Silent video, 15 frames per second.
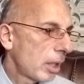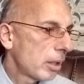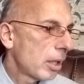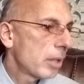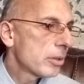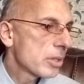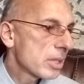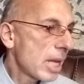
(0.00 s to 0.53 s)

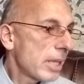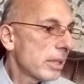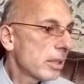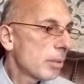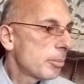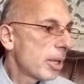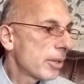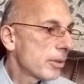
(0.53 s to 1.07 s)
understanding
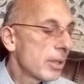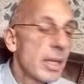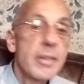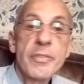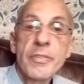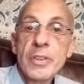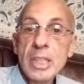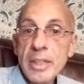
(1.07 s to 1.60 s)
the mother and
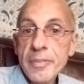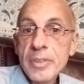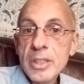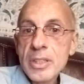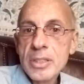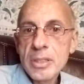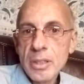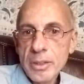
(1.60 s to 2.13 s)

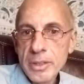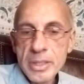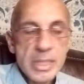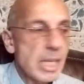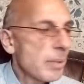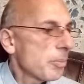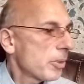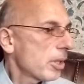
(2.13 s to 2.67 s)
forgiveness are the
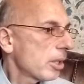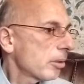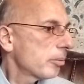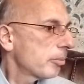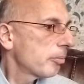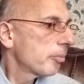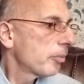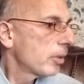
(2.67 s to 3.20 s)
same thing.
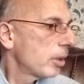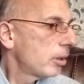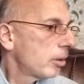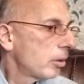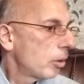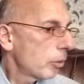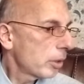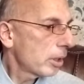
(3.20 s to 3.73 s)

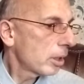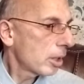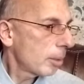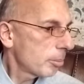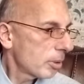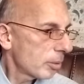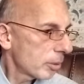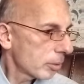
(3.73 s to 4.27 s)
Okay, a
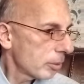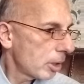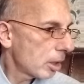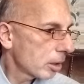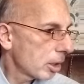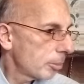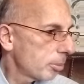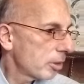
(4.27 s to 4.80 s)
couple of a
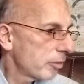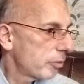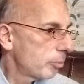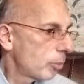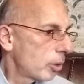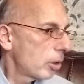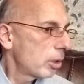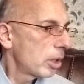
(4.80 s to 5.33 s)
couple of
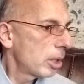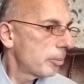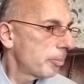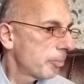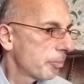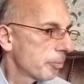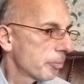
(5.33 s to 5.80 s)
more um,